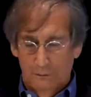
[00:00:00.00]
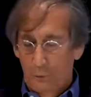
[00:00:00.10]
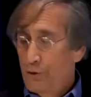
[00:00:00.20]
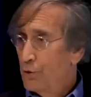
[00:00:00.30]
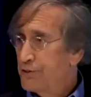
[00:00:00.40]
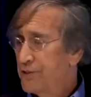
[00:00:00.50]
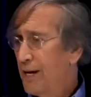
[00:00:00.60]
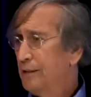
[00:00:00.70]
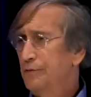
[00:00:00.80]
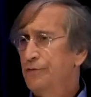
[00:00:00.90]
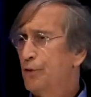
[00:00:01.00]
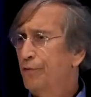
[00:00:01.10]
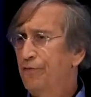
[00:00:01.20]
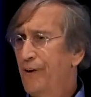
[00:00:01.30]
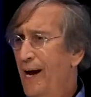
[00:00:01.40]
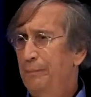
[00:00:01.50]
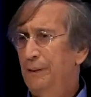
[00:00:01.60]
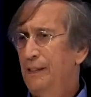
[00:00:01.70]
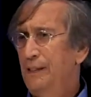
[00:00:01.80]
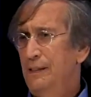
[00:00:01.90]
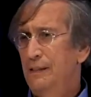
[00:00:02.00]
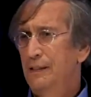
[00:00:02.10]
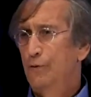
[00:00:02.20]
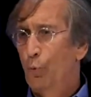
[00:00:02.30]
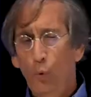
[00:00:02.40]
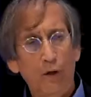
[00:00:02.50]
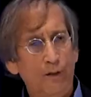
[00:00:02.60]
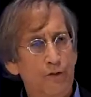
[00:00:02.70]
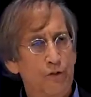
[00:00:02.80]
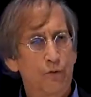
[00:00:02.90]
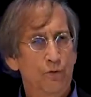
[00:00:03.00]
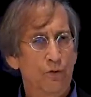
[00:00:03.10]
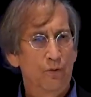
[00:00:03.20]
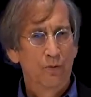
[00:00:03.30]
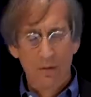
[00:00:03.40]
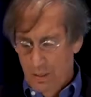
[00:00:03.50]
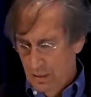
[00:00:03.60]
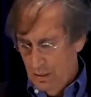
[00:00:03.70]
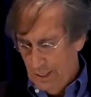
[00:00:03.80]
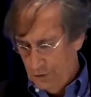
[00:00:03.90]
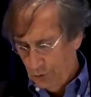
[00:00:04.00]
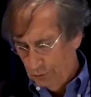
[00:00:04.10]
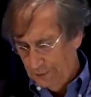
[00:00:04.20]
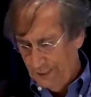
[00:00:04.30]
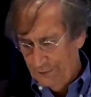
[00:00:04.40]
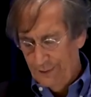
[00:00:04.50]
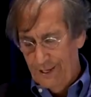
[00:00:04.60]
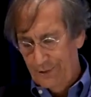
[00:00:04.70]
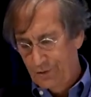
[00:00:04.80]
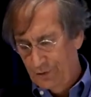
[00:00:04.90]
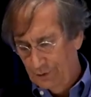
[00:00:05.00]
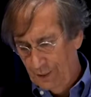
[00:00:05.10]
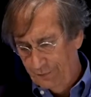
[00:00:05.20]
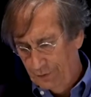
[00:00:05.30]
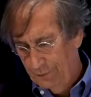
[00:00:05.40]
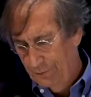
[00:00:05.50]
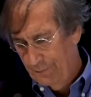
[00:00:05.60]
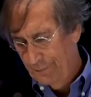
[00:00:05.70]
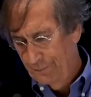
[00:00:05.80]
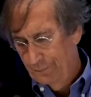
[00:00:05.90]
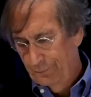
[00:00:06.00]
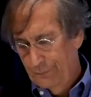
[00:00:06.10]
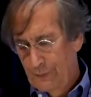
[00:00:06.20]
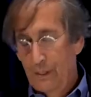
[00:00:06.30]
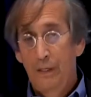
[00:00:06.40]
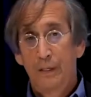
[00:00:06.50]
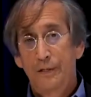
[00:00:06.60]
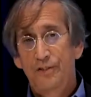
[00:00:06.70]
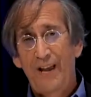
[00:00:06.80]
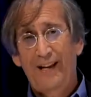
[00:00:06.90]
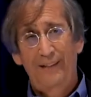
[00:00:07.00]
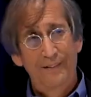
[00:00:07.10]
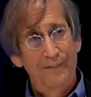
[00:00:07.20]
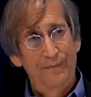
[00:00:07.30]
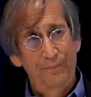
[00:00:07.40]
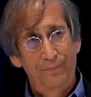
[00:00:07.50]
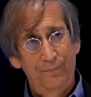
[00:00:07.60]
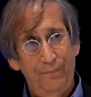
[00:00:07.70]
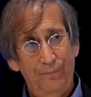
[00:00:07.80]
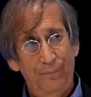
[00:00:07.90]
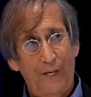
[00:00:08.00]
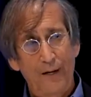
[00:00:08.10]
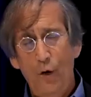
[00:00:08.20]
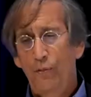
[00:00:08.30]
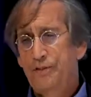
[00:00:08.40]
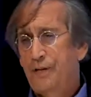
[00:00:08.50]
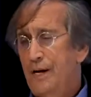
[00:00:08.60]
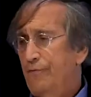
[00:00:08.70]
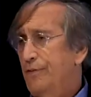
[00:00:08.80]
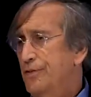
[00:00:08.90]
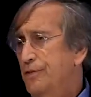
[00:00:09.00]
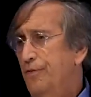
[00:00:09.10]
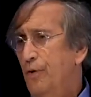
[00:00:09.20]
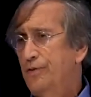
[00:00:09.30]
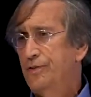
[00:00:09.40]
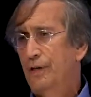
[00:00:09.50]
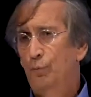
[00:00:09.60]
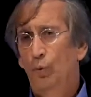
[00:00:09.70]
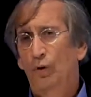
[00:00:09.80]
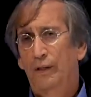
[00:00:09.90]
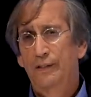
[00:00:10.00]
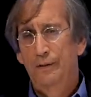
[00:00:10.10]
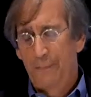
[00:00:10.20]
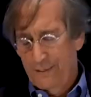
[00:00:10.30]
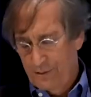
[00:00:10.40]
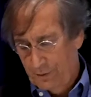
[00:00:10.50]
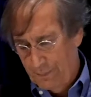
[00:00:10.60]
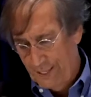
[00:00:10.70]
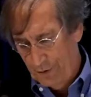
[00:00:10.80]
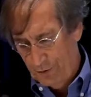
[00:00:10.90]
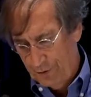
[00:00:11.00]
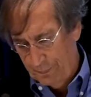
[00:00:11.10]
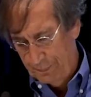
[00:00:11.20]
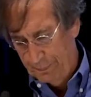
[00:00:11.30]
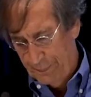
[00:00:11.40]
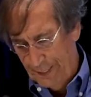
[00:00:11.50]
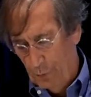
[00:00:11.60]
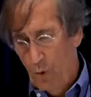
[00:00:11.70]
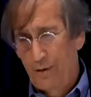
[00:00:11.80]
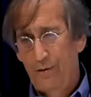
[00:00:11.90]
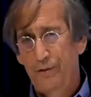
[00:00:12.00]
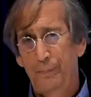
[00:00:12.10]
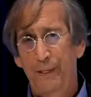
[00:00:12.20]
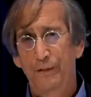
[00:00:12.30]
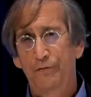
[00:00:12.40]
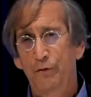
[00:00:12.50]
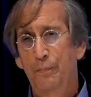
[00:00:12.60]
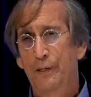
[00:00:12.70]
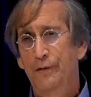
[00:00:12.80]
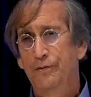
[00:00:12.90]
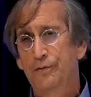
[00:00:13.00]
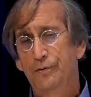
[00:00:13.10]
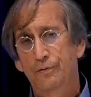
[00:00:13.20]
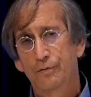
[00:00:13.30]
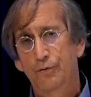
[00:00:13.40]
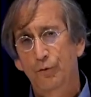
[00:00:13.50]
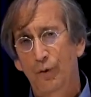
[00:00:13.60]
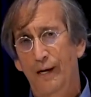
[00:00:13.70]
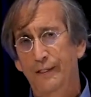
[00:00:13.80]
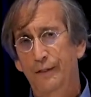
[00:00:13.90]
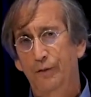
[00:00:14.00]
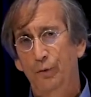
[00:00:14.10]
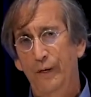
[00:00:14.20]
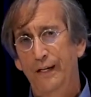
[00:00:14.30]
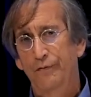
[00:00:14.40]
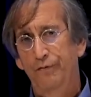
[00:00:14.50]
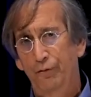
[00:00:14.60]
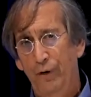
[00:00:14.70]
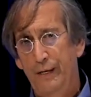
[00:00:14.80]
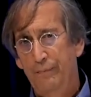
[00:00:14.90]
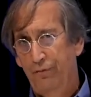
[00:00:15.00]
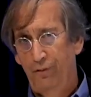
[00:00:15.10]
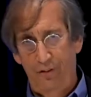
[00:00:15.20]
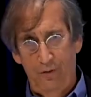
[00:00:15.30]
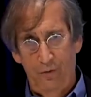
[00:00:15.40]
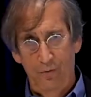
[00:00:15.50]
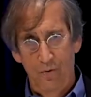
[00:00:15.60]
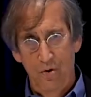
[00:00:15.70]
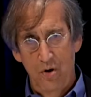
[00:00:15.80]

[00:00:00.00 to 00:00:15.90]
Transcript: with yourselves, your family, the work that you do, and certainly on the national level. Second, I know this conference is focused on work and domestic matters, but I want to spend a few minutes trying to create a frame for you